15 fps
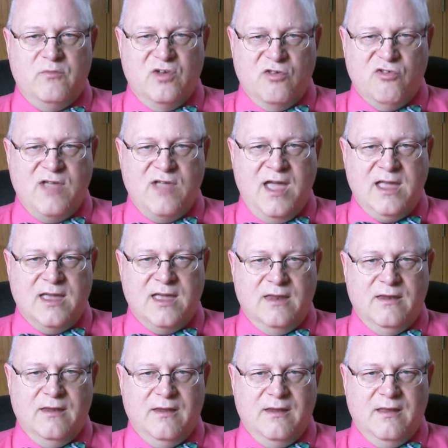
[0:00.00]
Just take it.
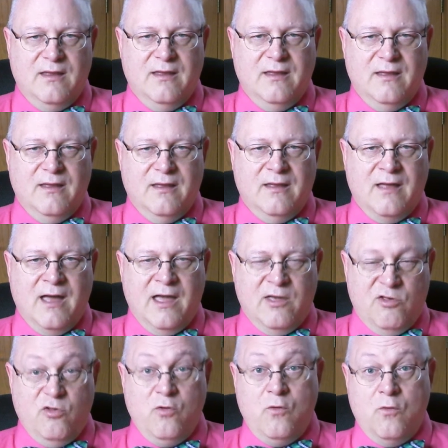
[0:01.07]
I
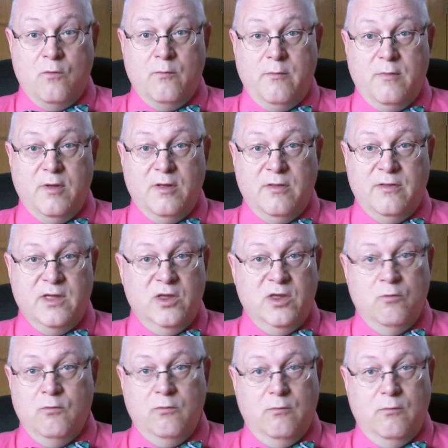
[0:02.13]
assume that
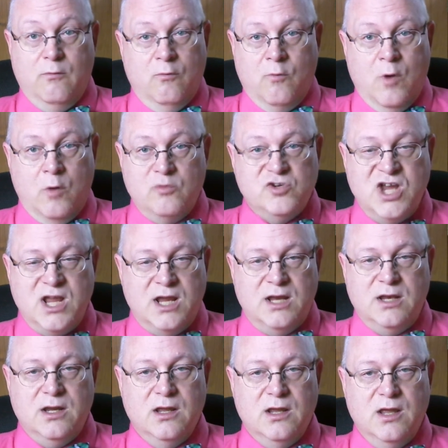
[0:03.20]
you won't cheat.
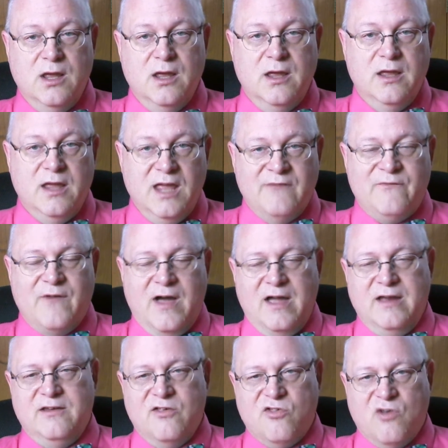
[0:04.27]
If I
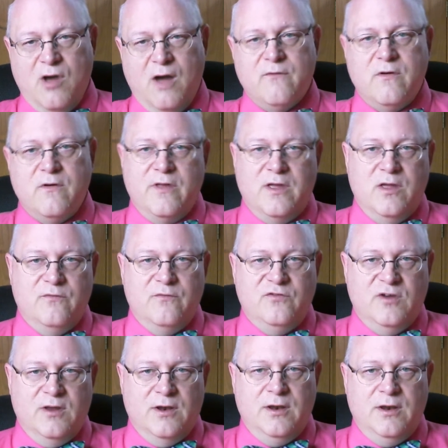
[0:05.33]
discover that you've
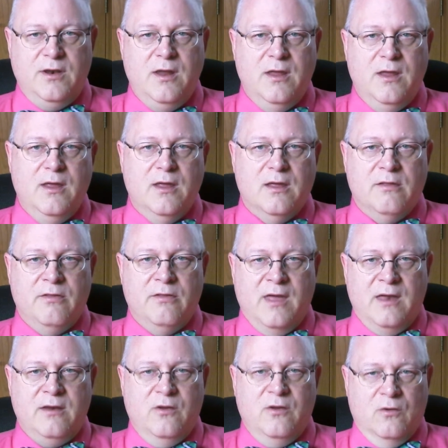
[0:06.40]
cheated,
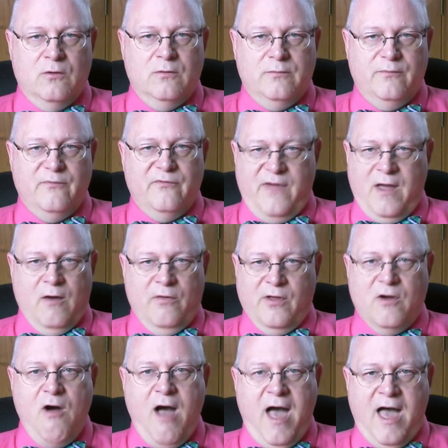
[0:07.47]
then you'll fail the
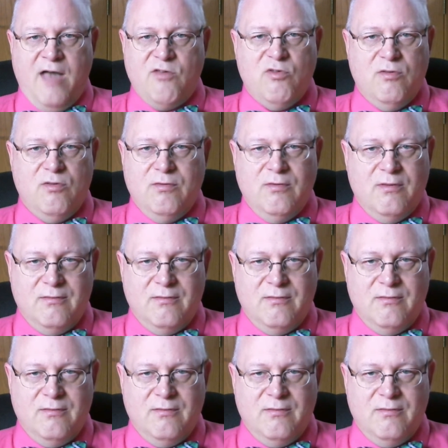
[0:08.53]
class.